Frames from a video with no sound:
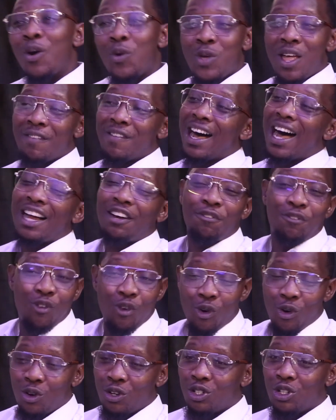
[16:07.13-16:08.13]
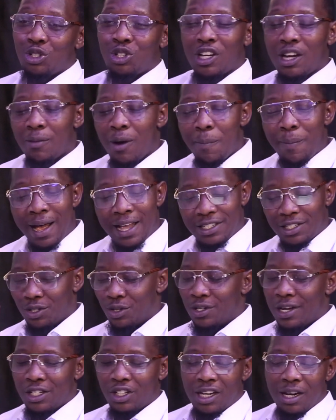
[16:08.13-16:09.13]
we have had fun. We're talking about
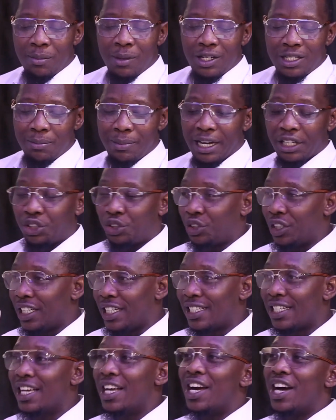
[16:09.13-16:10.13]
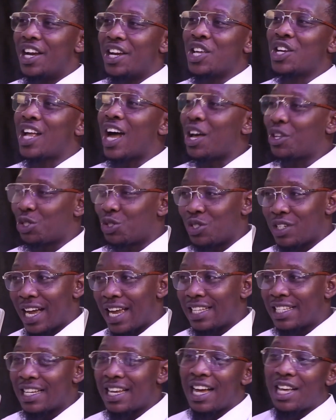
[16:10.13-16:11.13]
Barcelona, talking about Newcastle
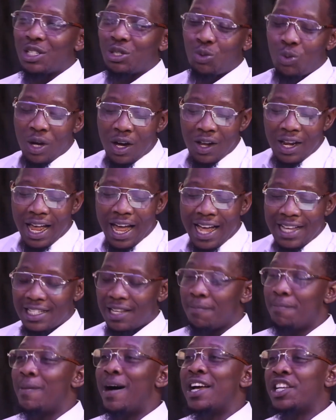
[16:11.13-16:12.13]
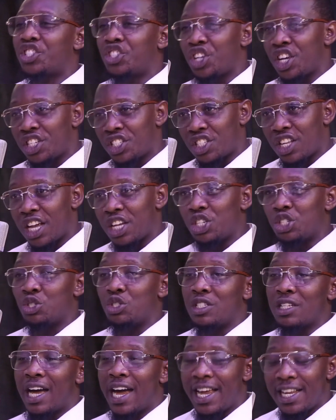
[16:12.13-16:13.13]
United as well as Manchester
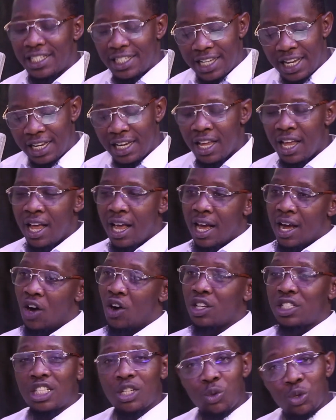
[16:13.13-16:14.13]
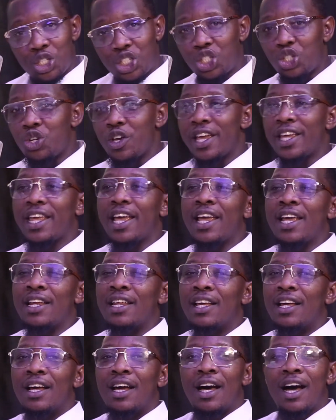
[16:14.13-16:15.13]
United. Until we see you
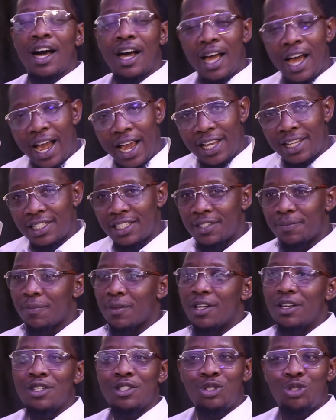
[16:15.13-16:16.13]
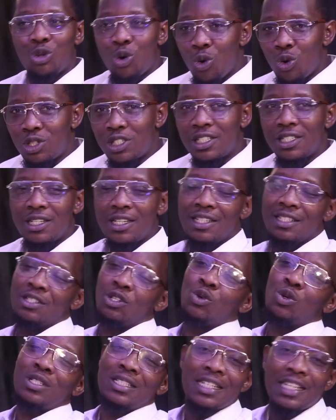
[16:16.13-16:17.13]
again, guys. Don't
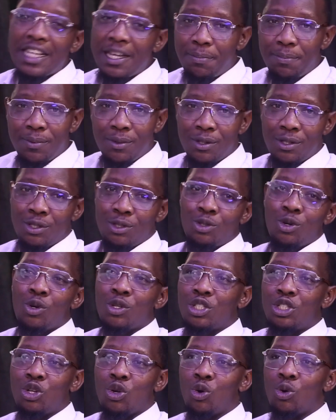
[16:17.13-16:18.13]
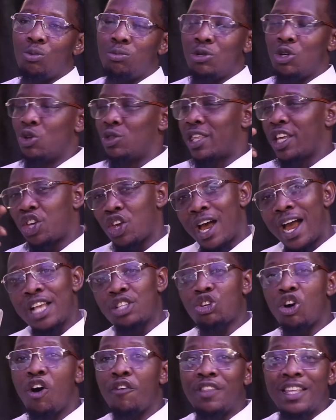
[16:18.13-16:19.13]
sleep. Don't take your
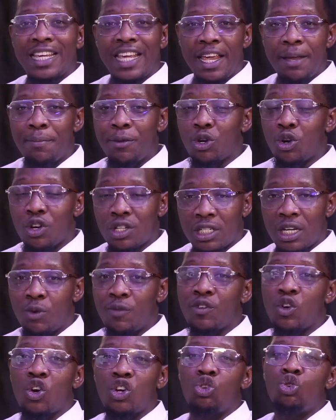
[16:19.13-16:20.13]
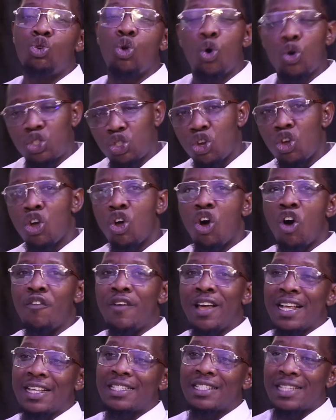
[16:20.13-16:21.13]
eyes off the game, because we've got loads of
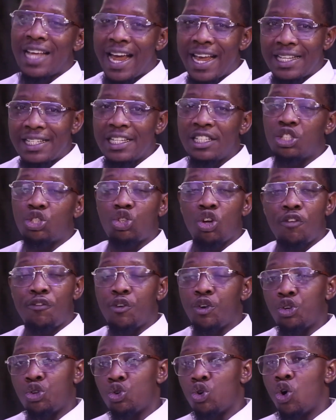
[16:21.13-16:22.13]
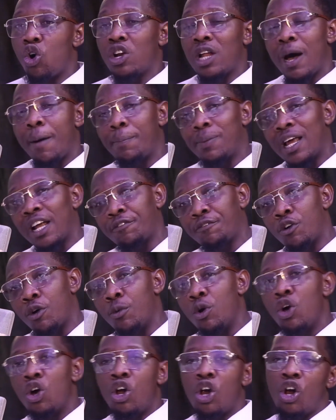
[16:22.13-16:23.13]
exciting stuff for you on our platform.
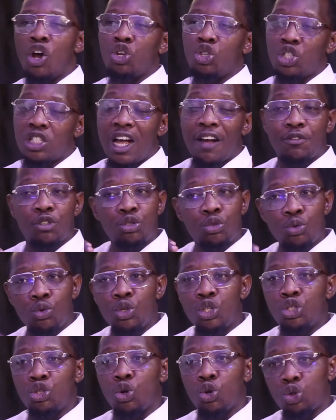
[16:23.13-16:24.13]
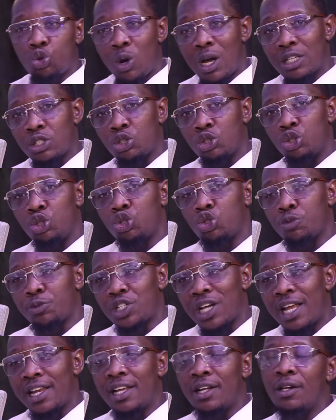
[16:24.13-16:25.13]
All you just have to do is go to our YouTube
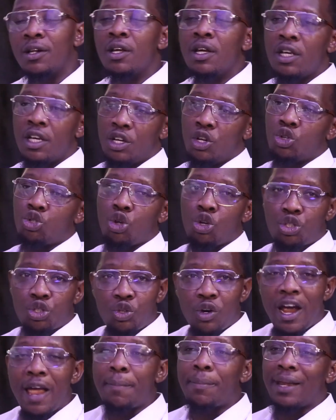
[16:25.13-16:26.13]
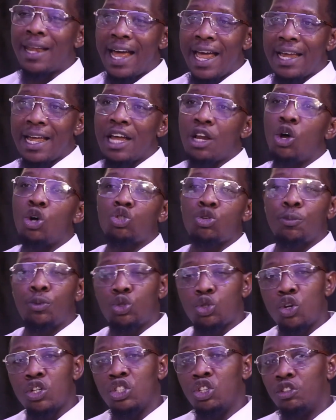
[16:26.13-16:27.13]
channel, subscribe, like, and also
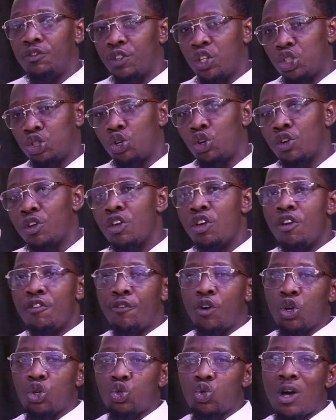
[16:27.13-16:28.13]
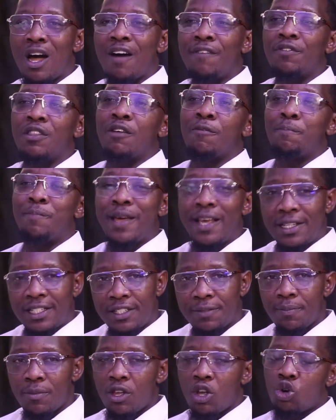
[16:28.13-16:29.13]
put on the notification for you to have the
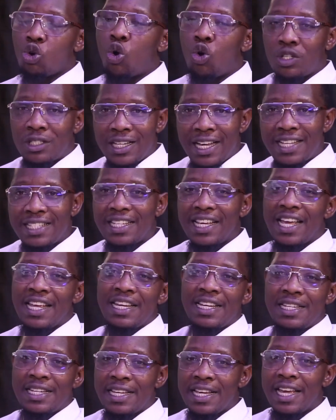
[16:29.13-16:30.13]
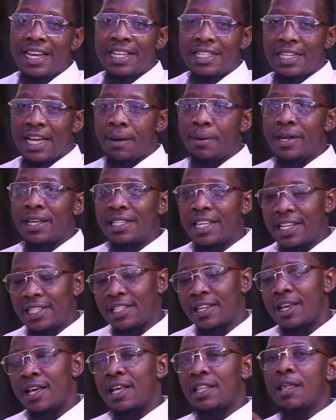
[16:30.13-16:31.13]
best content any day, anytime. It
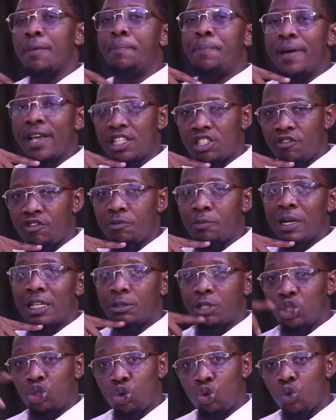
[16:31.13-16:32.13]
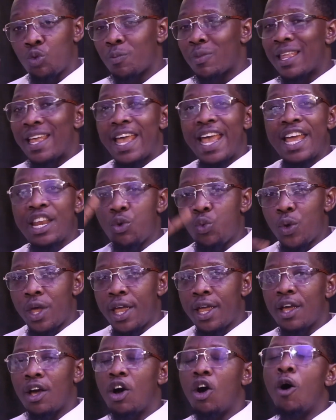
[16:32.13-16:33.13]
is the best of the best show
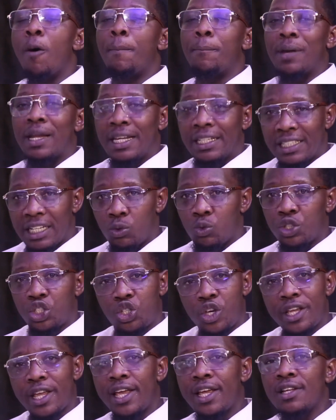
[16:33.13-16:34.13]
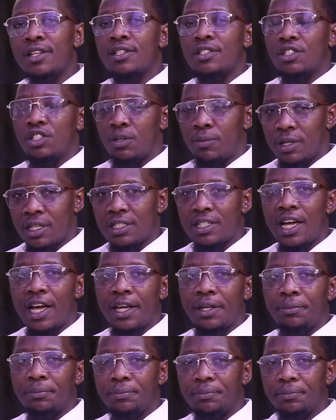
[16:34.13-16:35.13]
anywhere on planet Earth. We'll see you again some other time.